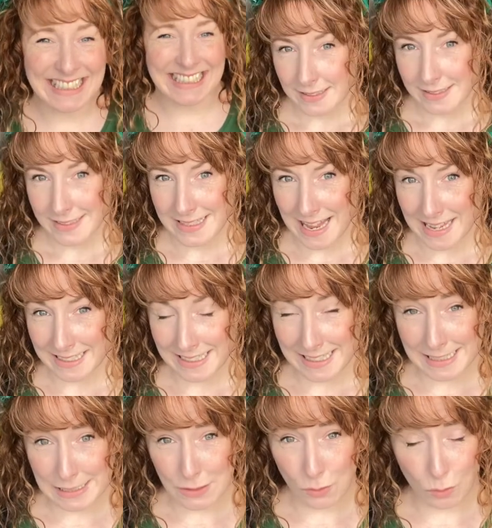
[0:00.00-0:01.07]
Today
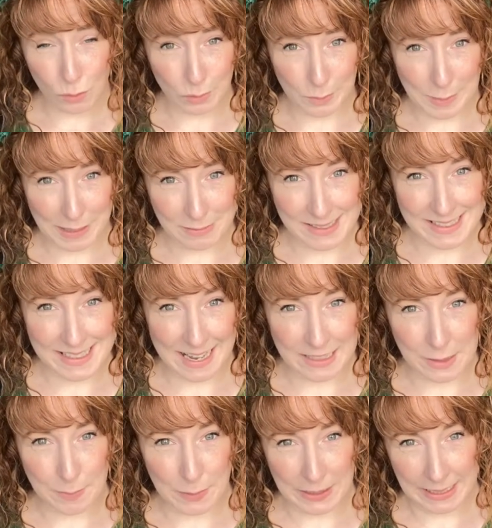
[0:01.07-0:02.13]
is all about
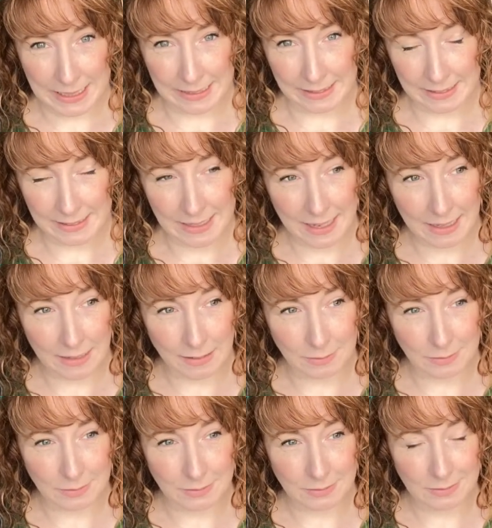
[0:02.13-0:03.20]
sketchbooking.
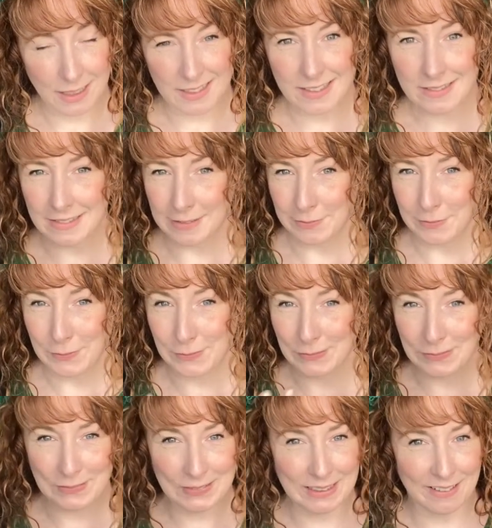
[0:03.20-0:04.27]
Now, I don't know if
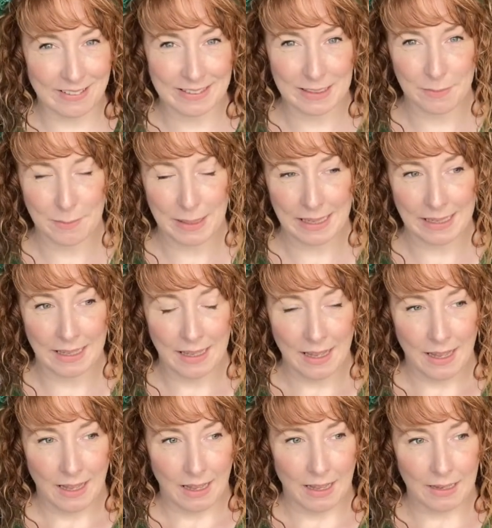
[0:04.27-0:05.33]
you're like me,
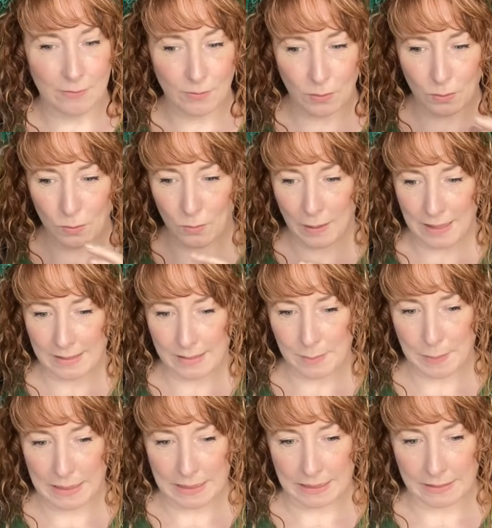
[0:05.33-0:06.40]
I've always
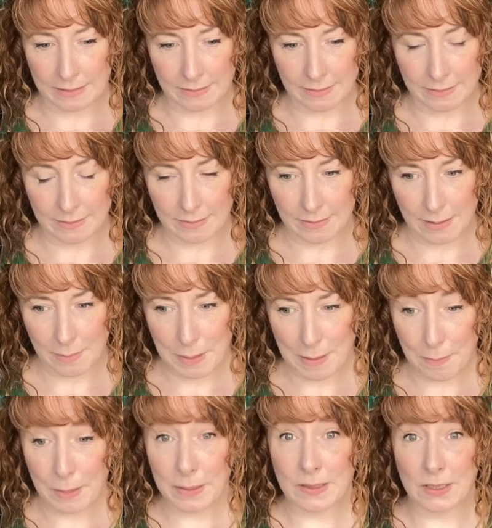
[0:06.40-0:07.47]
been a bit
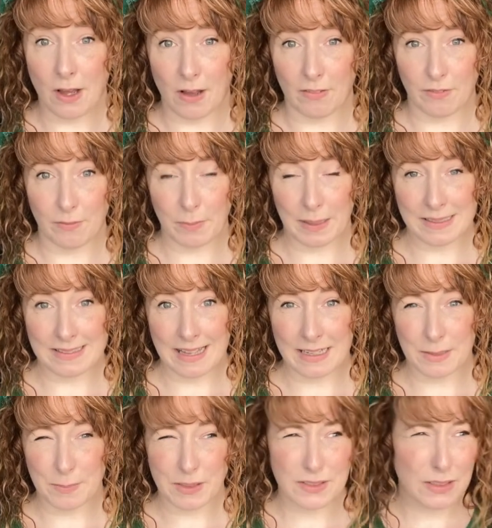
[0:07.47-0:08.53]
put off by
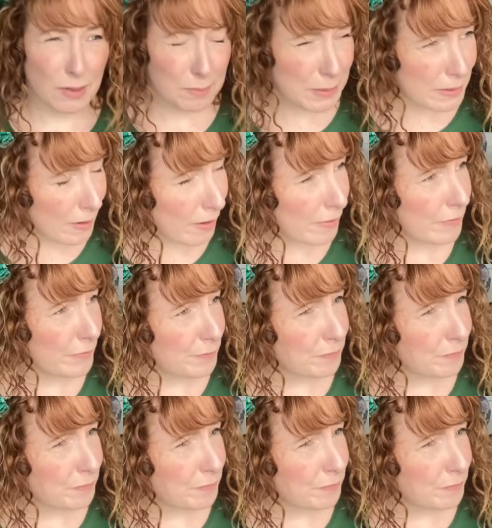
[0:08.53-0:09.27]
sketchbooks. Not put off,